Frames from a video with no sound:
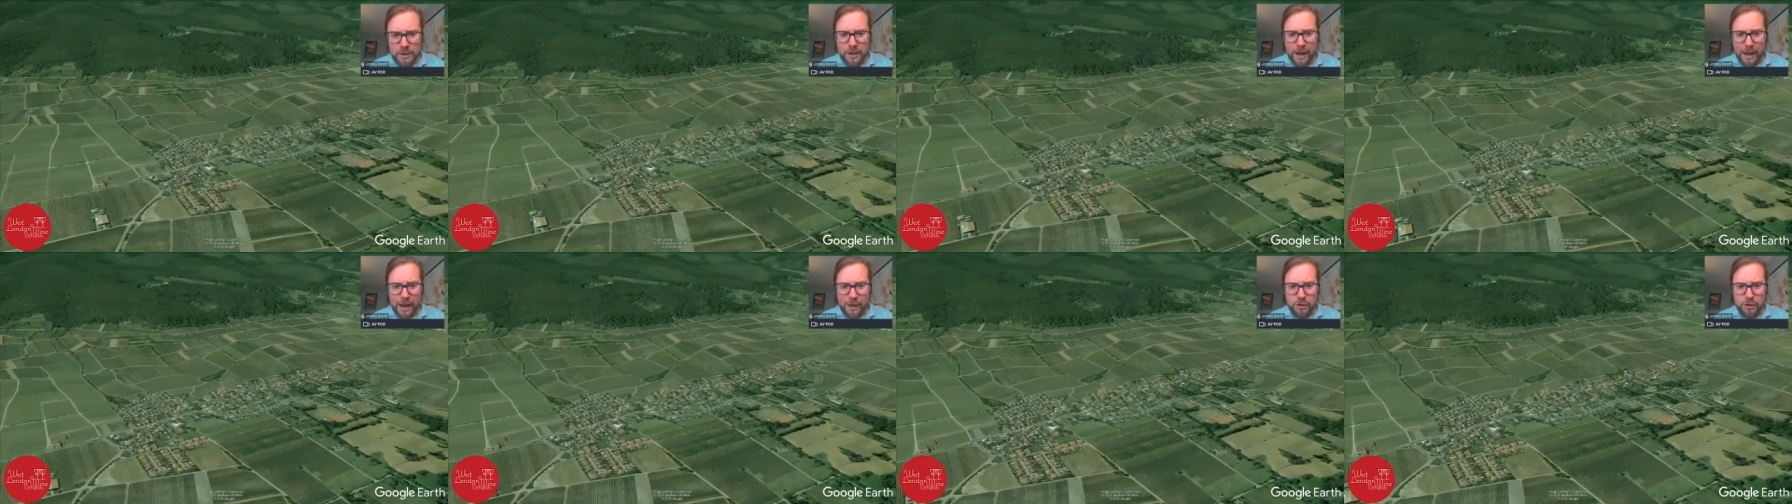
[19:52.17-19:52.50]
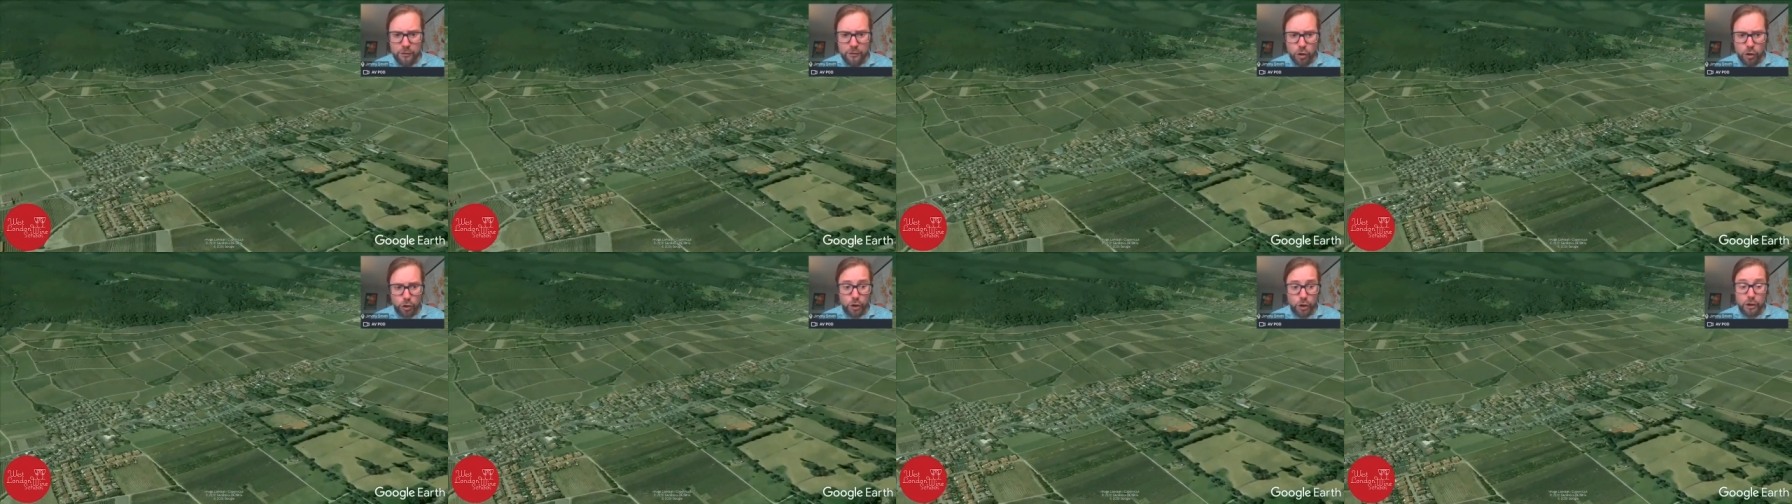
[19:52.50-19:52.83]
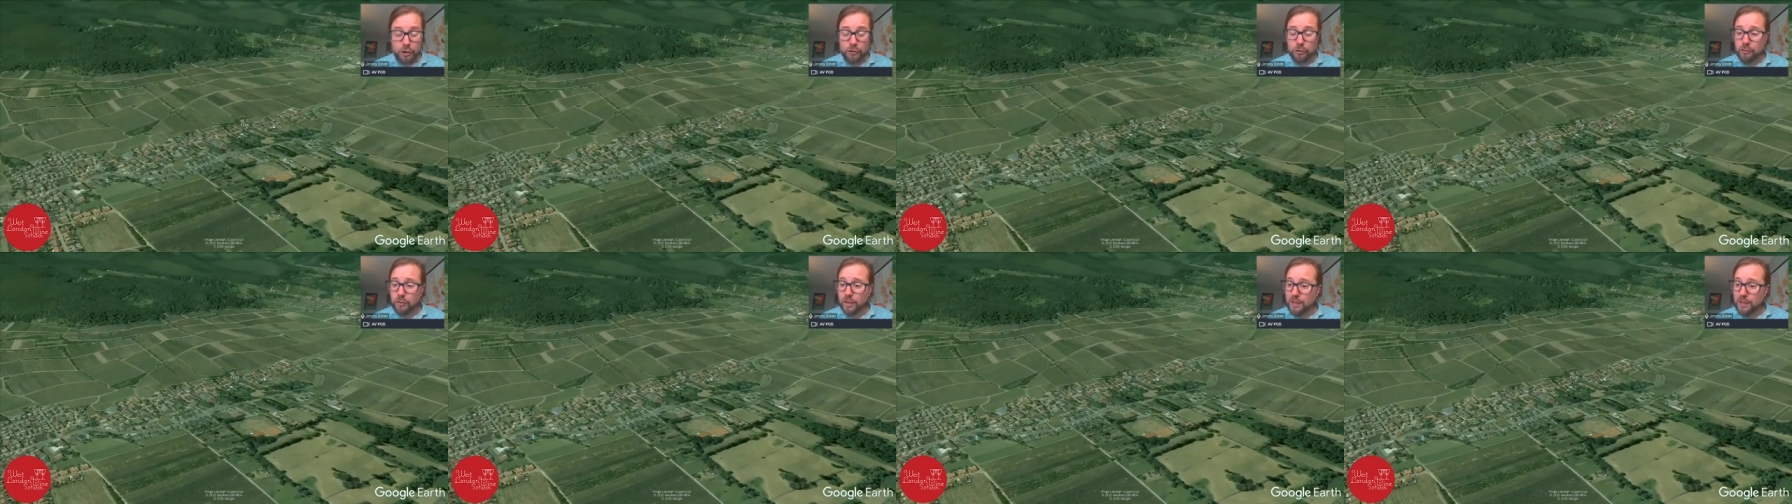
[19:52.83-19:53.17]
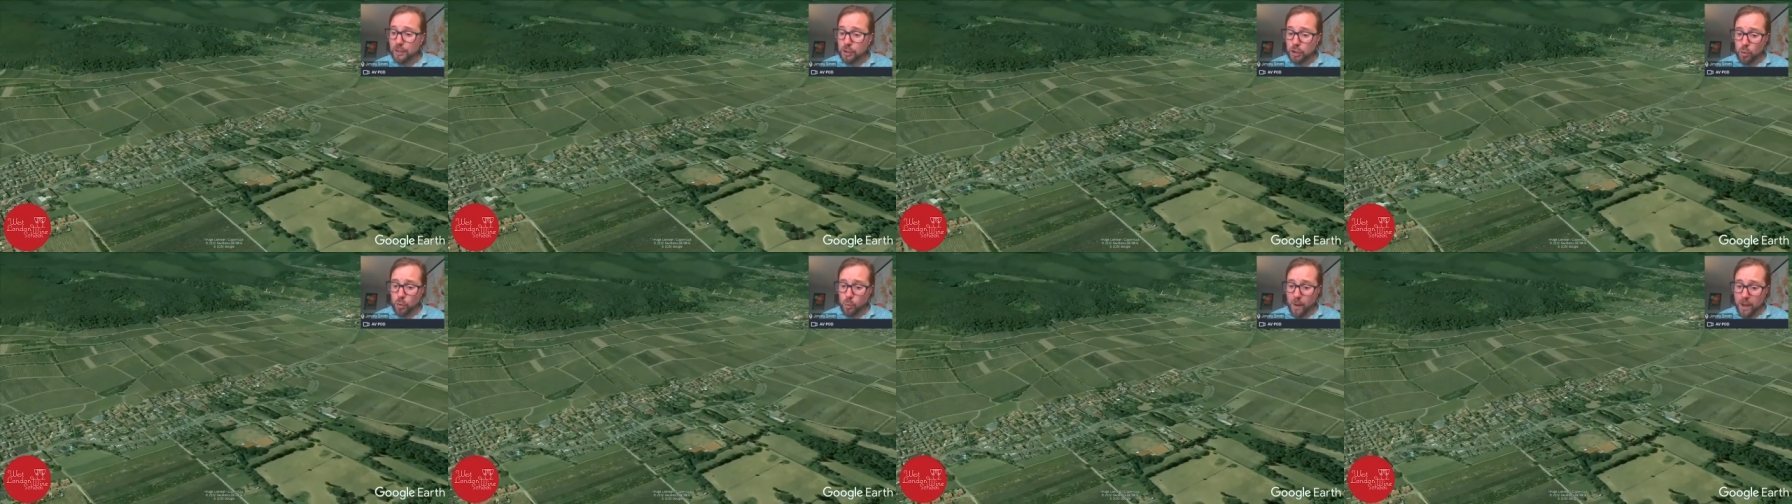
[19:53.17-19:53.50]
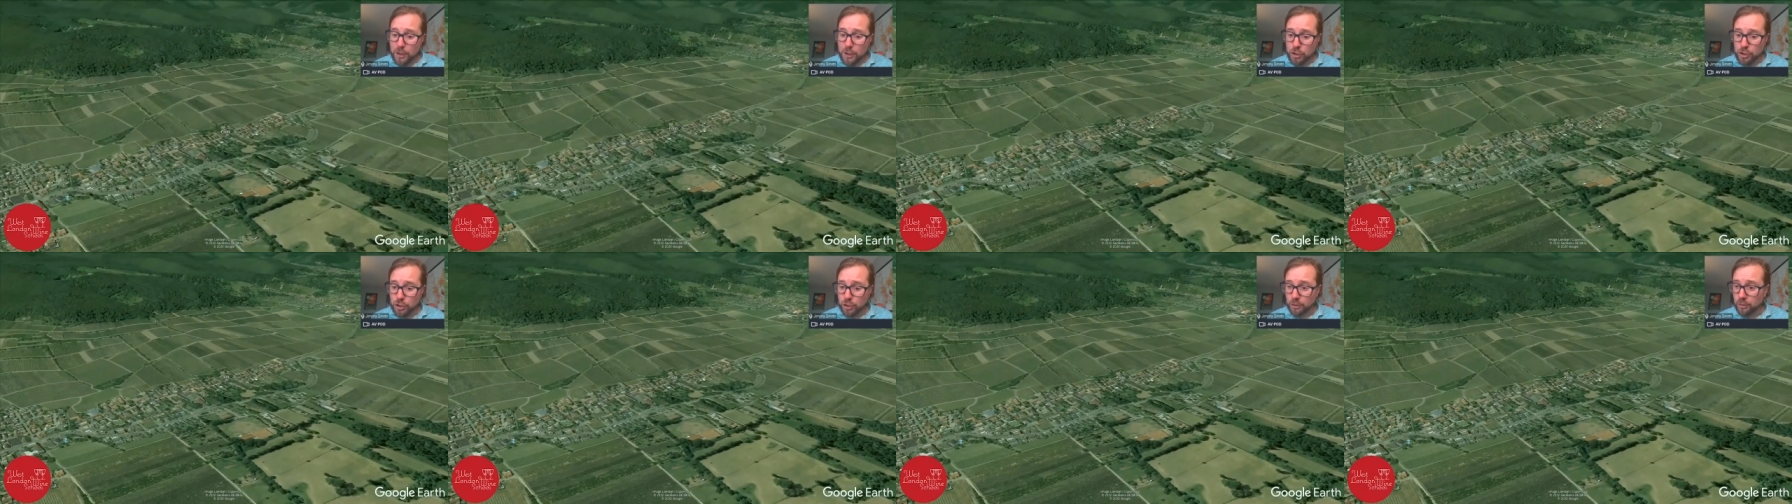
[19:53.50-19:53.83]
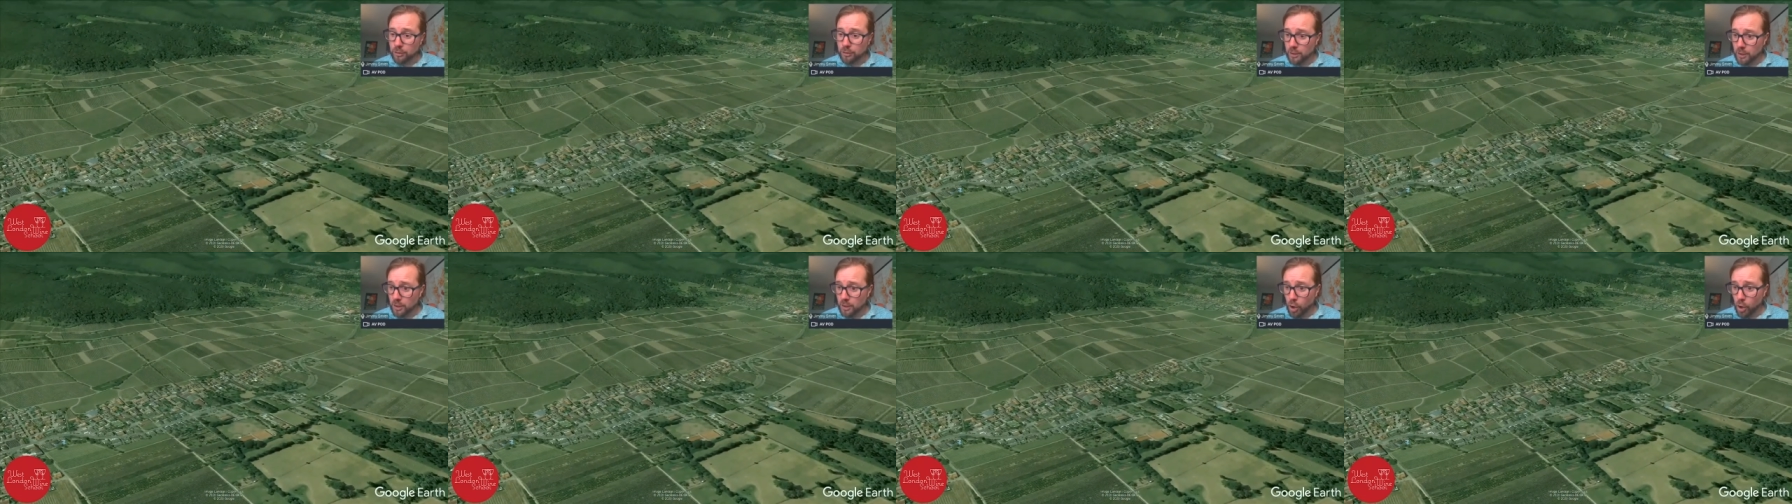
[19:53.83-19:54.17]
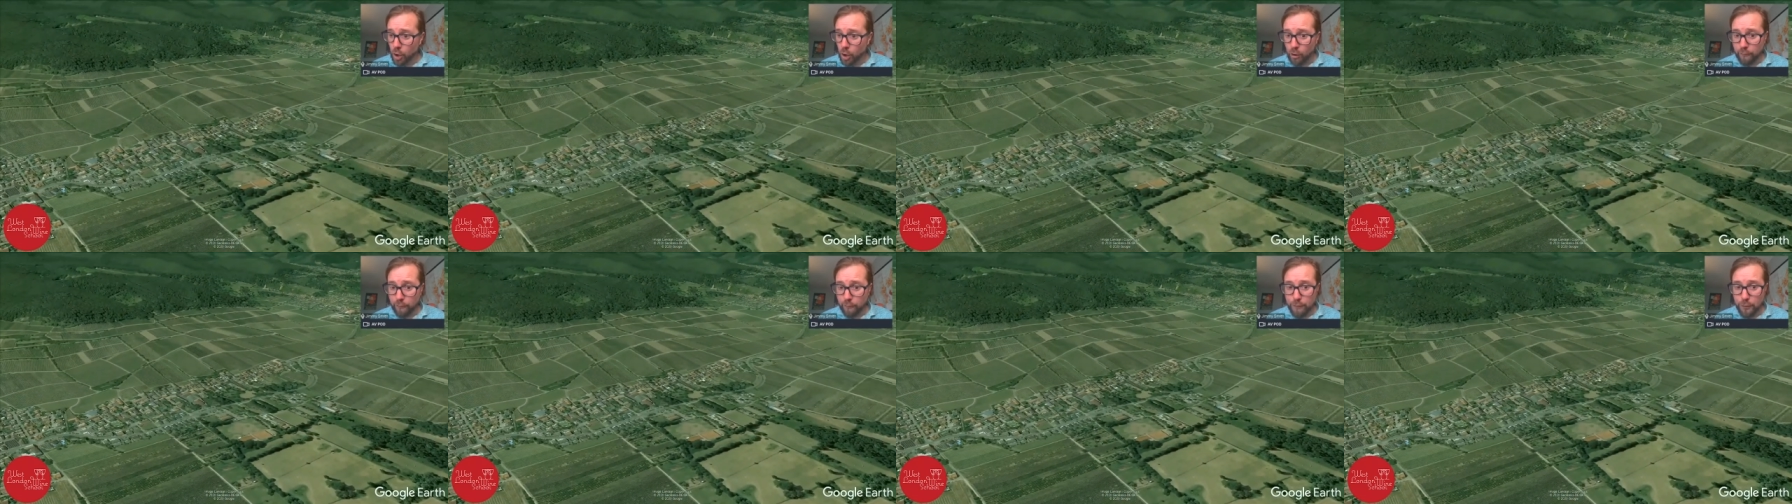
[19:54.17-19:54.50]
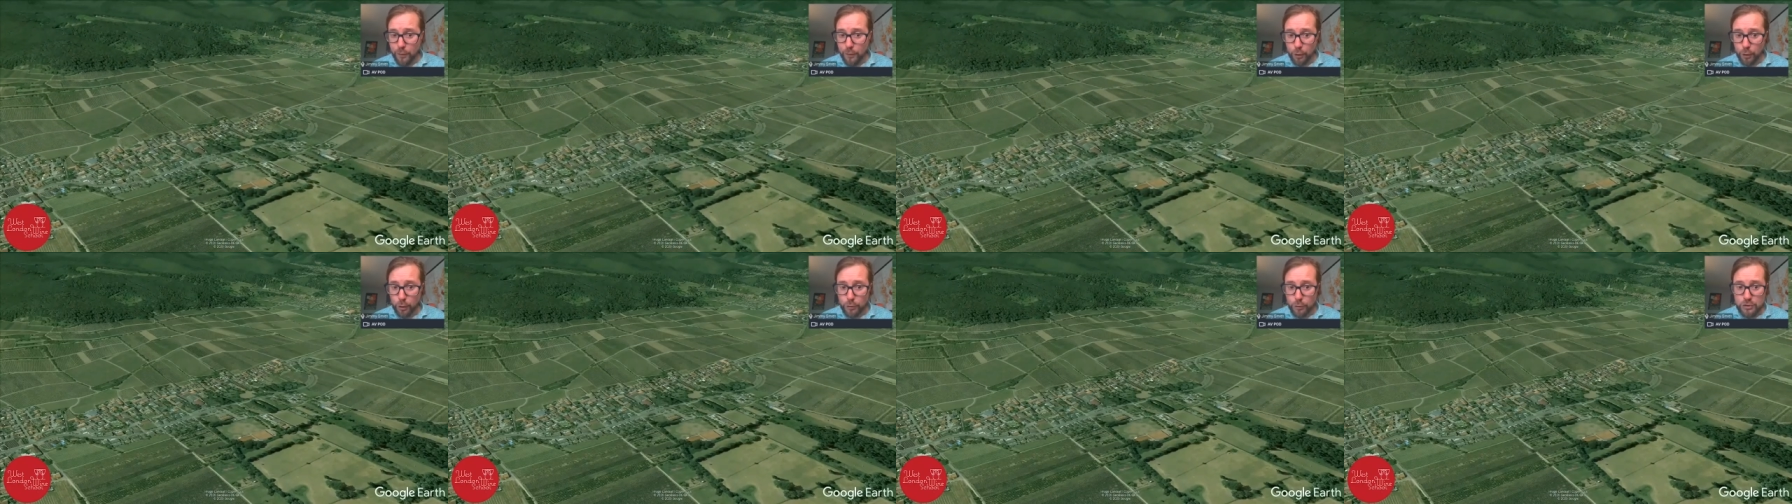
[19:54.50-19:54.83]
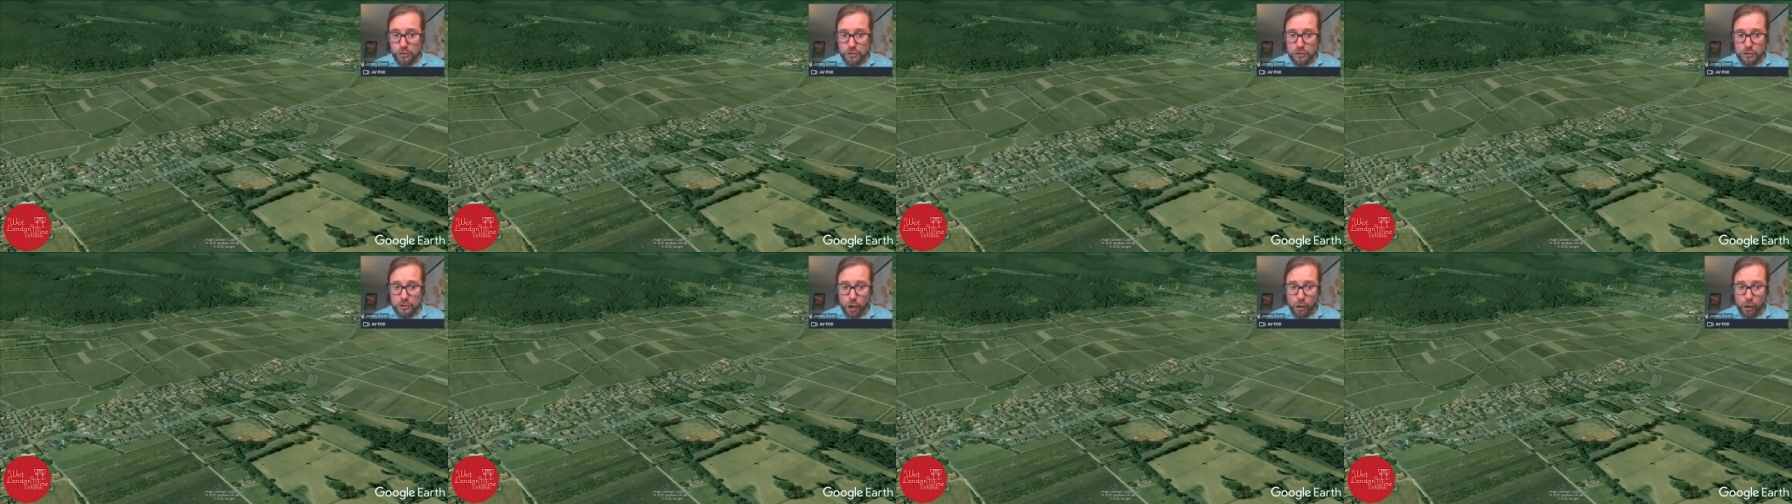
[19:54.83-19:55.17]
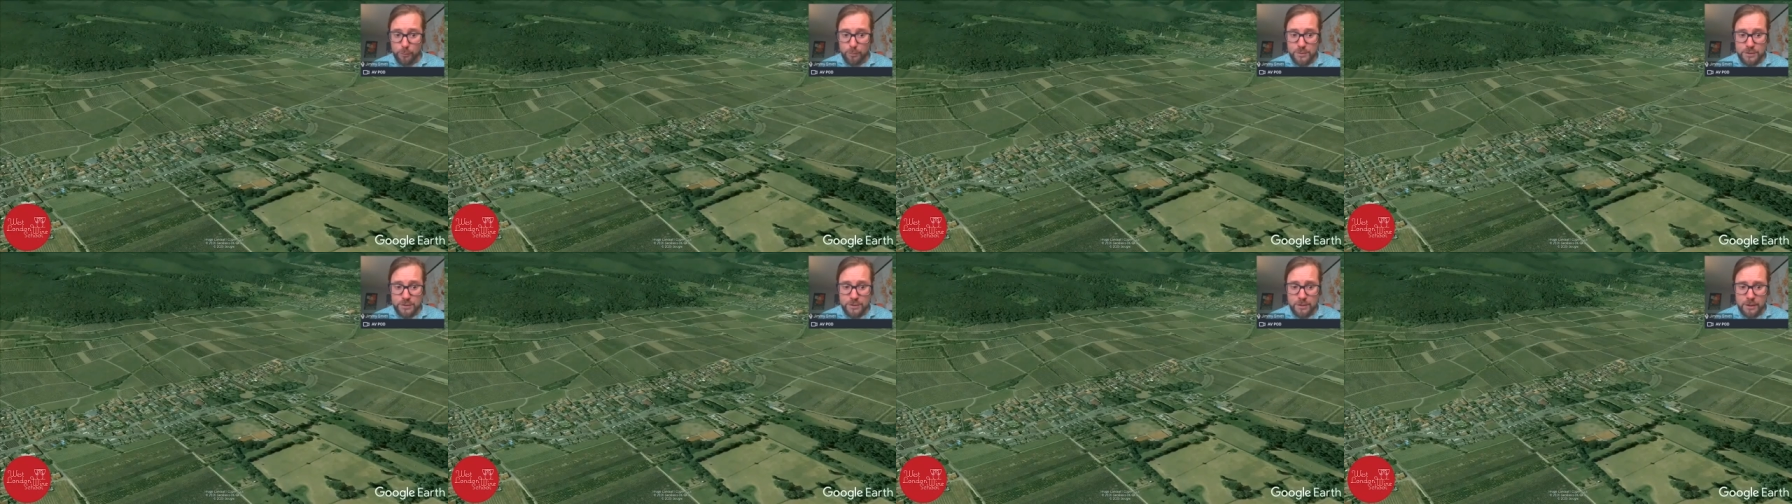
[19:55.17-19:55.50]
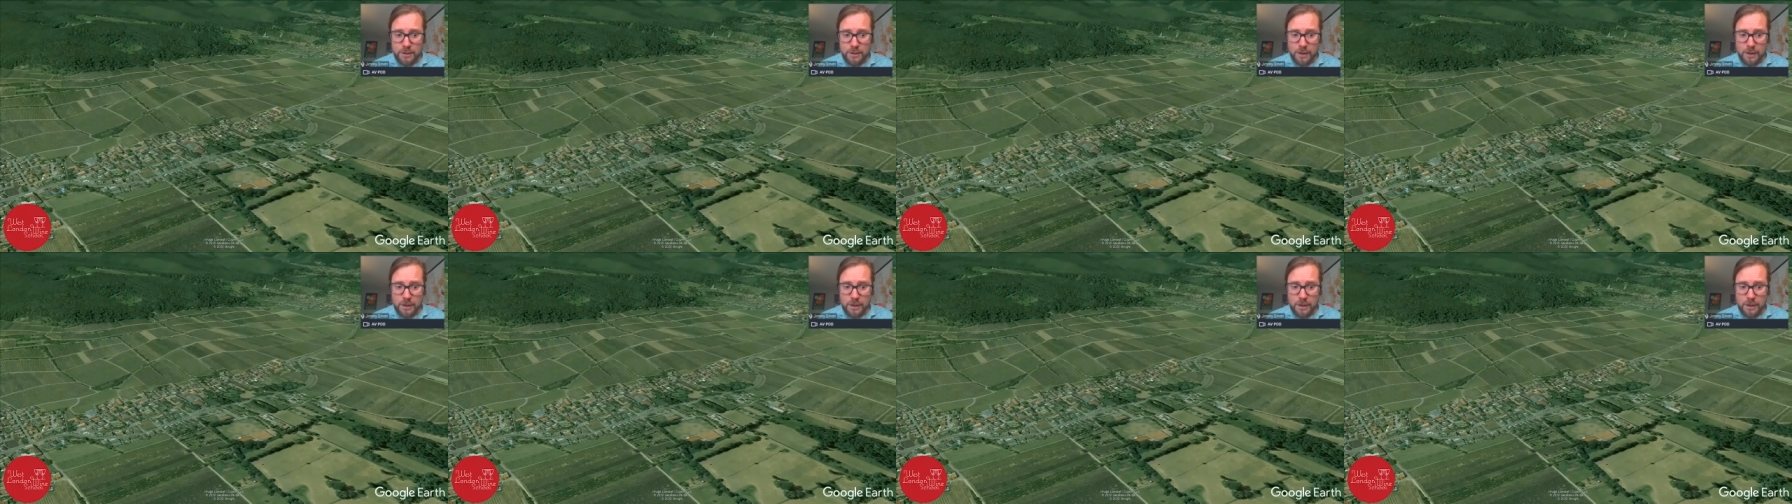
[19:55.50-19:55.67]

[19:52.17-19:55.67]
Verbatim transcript: and you've got a continuation of those slopes,